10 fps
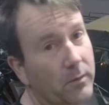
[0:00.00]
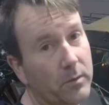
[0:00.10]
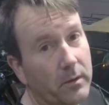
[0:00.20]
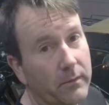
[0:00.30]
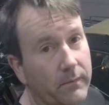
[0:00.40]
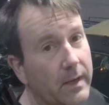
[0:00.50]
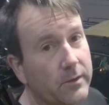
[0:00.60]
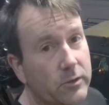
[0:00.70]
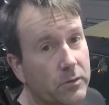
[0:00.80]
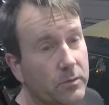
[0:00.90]
never really
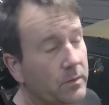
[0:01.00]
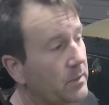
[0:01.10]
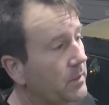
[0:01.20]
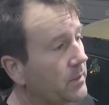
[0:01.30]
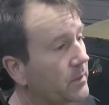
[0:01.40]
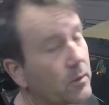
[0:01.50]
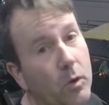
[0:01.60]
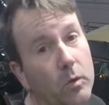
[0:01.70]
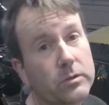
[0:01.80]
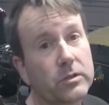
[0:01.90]
fine-tuned
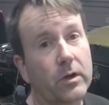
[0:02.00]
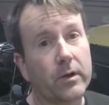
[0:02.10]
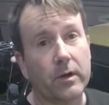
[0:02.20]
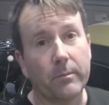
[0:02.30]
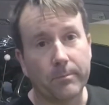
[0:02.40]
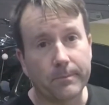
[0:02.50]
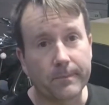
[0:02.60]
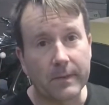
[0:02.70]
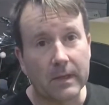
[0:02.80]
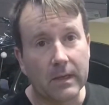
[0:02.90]
the cold
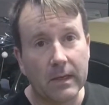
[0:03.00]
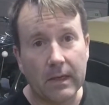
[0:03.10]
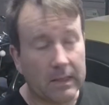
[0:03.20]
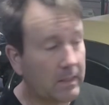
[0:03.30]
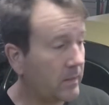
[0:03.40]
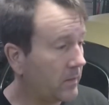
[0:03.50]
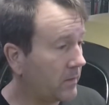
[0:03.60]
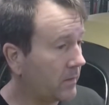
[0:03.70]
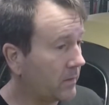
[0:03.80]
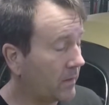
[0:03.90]
startup,
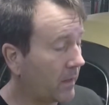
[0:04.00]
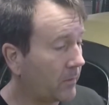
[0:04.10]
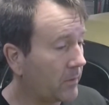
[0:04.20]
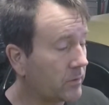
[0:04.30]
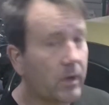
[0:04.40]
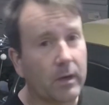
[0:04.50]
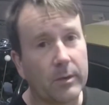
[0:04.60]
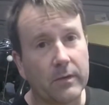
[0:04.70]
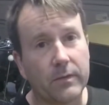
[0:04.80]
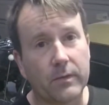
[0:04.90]
and I'm going to
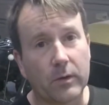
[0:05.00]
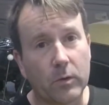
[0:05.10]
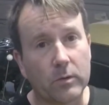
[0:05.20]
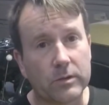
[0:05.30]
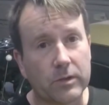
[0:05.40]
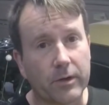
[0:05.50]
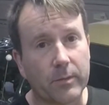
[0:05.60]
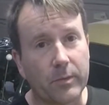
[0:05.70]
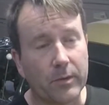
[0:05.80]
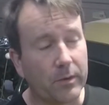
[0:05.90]
talk about the cold
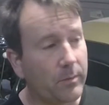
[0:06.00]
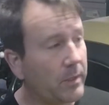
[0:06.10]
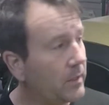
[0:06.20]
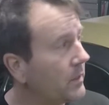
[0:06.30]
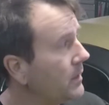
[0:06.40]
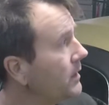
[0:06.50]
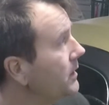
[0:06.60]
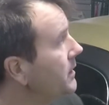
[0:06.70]
startup a little bit.